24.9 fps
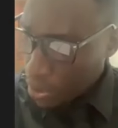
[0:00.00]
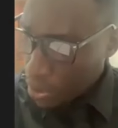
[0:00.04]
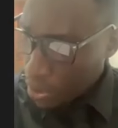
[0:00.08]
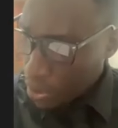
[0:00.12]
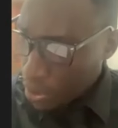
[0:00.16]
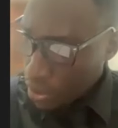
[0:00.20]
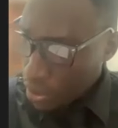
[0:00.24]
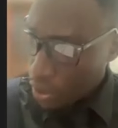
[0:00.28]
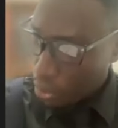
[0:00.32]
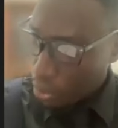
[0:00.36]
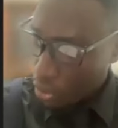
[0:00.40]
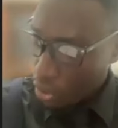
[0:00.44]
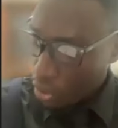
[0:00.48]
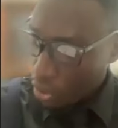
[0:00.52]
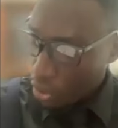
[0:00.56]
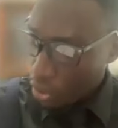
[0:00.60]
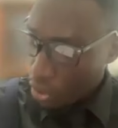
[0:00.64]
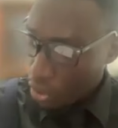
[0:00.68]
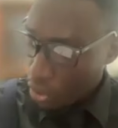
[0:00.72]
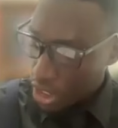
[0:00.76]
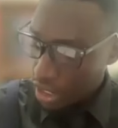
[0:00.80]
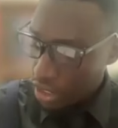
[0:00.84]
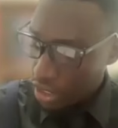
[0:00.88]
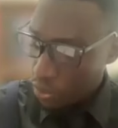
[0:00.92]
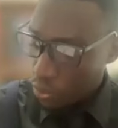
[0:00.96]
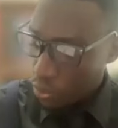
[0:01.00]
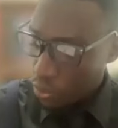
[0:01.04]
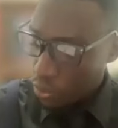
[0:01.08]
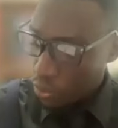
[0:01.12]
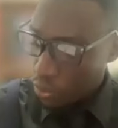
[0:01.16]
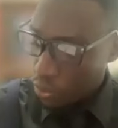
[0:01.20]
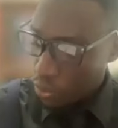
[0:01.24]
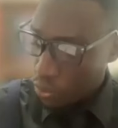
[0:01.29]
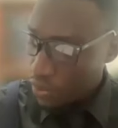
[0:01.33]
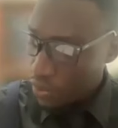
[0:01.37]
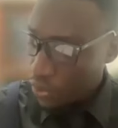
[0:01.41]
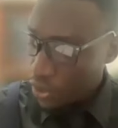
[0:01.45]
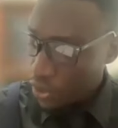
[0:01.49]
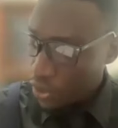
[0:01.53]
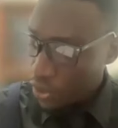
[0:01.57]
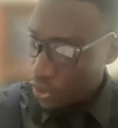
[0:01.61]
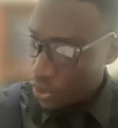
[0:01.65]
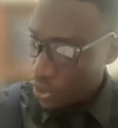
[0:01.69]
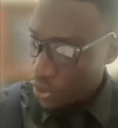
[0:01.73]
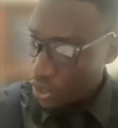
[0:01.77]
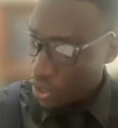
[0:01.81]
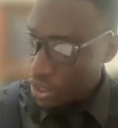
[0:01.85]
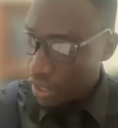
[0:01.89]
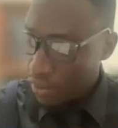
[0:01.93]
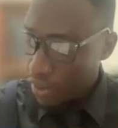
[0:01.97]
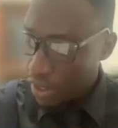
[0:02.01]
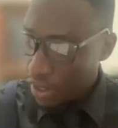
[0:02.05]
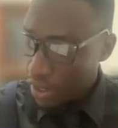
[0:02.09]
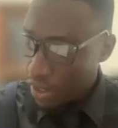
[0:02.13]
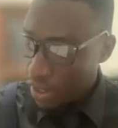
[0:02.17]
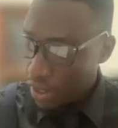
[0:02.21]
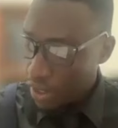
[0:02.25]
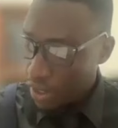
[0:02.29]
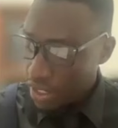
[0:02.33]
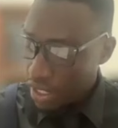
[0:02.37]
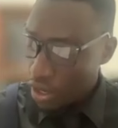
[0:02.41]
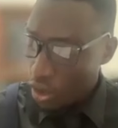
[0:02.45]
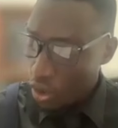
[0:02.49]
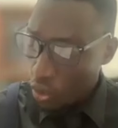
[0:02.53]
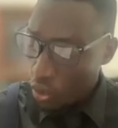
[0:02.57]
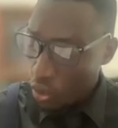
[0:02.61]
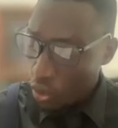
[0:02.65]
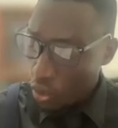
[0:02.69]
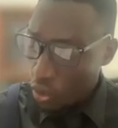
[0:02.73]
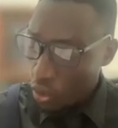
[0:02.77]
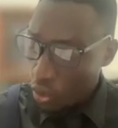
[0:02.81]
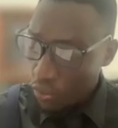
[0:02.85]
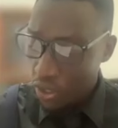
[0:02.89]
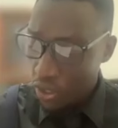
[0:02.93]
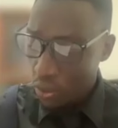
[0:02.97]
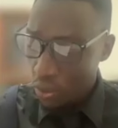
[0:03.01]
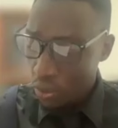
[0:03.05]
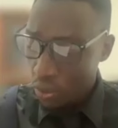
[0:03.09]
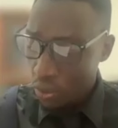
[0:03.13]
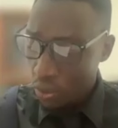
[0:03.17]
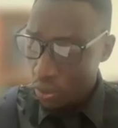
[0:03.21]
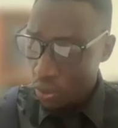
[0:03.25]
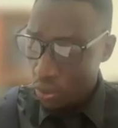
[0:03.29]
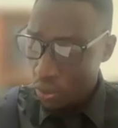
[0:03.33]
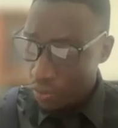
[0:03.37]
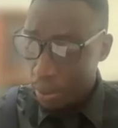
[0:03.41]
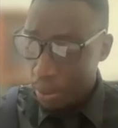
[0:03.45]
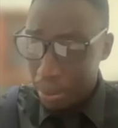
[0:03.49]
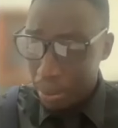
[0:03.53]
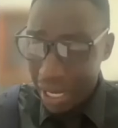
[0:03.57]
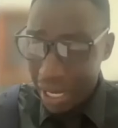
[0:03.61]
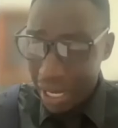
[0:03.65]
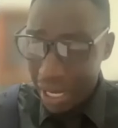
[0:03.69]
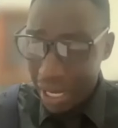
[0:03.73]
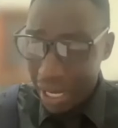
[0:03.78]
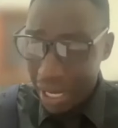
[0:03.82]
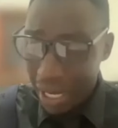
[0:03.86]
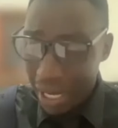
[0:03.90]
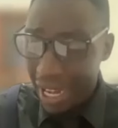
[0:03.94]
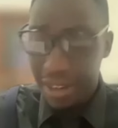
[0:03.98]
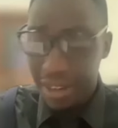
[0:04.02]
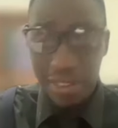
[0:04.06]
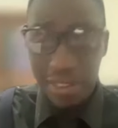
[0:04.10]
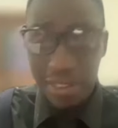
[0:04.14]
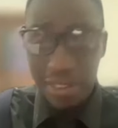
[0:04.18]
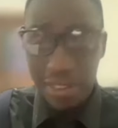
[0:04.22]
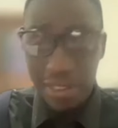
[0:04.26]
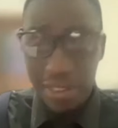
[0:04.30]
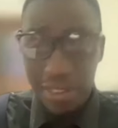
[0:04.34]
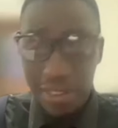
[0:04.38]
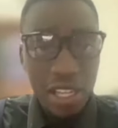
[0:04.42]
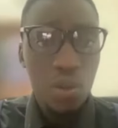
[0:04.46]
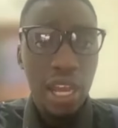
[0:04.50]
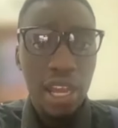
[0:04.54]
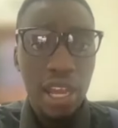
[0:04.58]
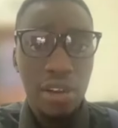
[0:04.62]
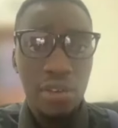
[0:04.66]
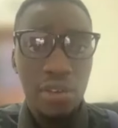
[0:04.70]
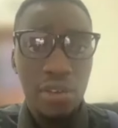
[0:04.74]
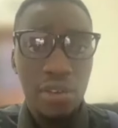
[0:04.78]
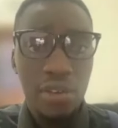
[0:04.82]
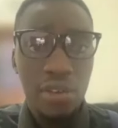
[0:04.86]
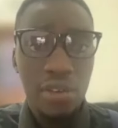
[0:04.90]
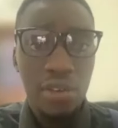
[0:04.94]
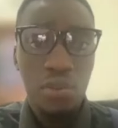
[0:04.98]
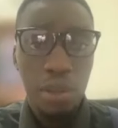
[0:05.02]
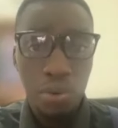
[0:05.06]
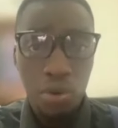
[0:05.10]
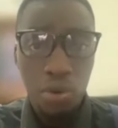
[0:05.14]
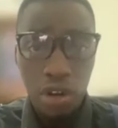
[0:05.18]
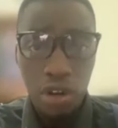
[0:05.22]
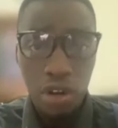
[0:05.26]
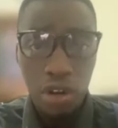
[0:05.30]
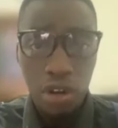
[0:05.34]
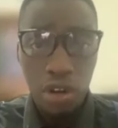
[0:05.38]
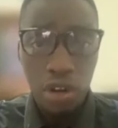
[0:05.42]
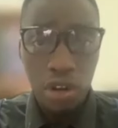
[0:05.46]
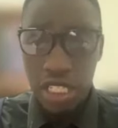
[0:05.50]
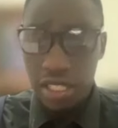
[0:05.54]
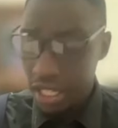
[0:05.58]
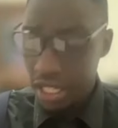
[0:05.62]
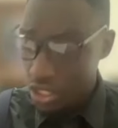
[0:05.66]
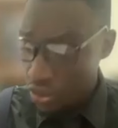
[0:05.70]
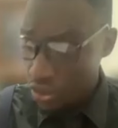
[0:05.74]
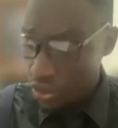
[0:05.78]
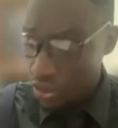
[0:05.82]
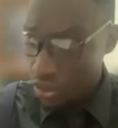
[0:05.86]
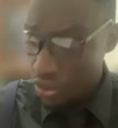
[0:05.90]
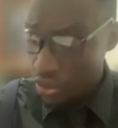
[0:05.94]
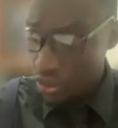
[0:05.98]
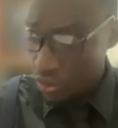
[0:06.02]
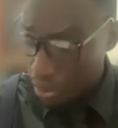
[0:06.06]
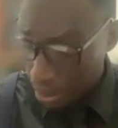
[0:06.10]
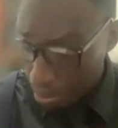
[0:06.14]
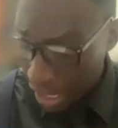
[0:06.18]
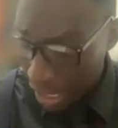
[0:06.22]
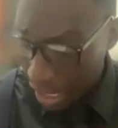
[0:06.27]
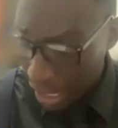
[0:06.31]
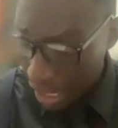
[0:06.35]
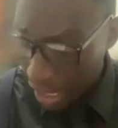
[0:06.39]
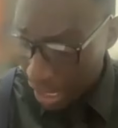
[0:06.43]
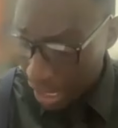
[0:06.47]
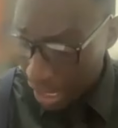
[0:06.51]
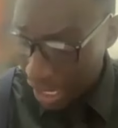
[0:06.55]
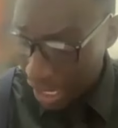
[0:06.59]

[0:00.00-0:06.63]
purpose of your project was for you to give us an overview of the plan that you had for a project that you've been